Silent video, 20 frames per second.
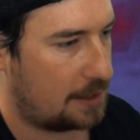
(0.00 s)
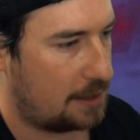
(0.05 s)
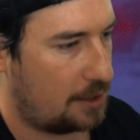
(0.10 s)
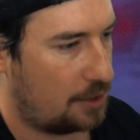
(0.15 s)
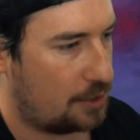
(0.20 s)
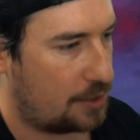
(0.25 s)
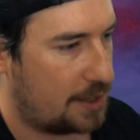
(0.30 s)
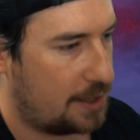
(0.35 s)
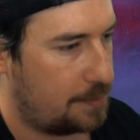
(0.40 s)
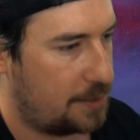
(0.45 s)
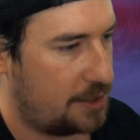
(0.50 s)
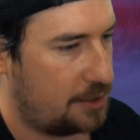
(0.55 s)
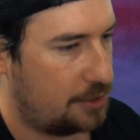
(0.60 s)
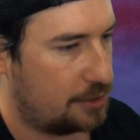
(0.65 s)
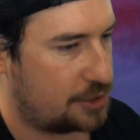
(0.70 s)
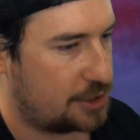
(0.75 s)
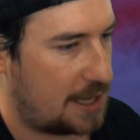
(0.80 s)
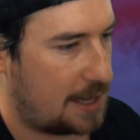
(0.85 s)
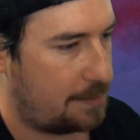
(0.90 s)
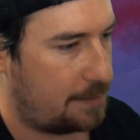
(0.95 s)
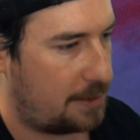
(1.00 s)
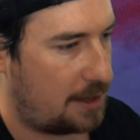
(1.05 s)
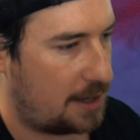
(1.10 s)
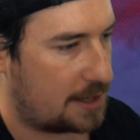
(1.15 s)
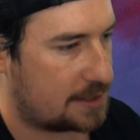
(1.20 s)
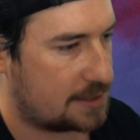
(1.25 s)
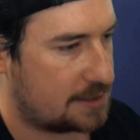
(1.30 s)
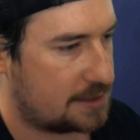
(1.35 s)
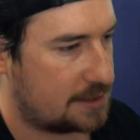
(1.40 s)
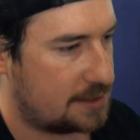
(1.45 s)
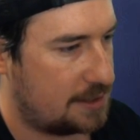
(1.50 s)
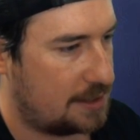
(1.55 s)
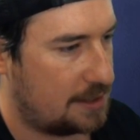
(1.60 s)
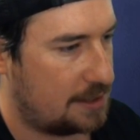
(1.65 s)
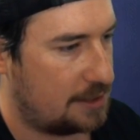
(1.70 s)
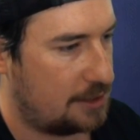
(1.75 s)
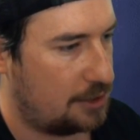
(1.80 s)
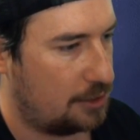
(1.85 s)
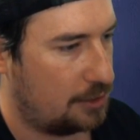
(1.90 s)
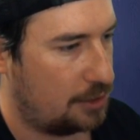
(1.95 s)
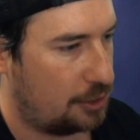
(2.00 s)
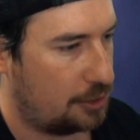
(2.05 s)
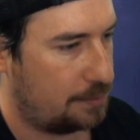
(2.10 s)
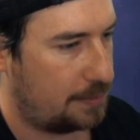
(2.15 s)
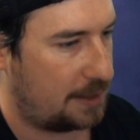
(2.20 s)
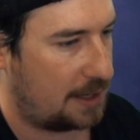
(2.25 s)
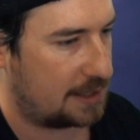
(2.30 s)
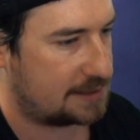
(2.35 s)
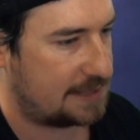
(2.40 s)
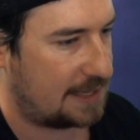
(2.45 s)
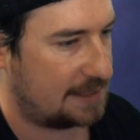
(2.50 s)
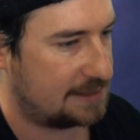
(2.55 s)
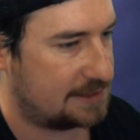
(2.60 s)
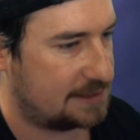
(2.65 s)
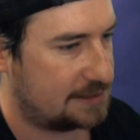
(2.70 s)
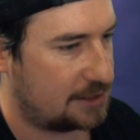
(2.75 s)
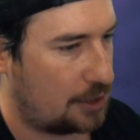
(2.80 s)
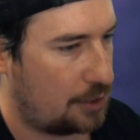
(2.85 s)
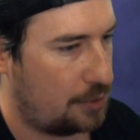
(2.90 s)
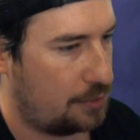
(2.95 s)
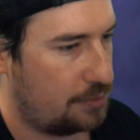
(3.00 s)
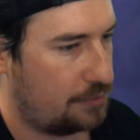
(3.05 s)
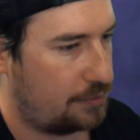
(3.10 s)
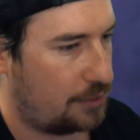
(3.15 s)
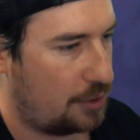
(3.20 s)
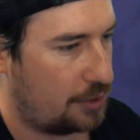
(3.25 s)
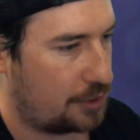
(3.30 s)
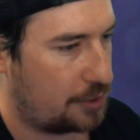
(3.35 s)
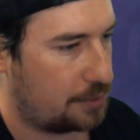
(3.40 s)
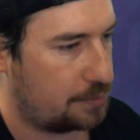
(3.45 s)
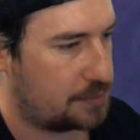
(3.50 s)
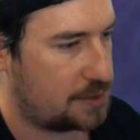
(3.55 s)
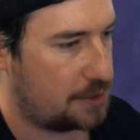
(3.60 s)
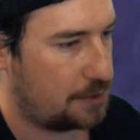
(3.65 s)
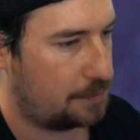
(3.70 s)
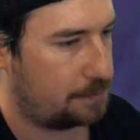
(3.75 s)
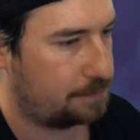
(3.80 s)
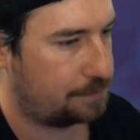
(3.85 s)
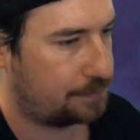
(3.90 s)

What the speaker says: Okay, but your chat box, your alert box has its own volume too.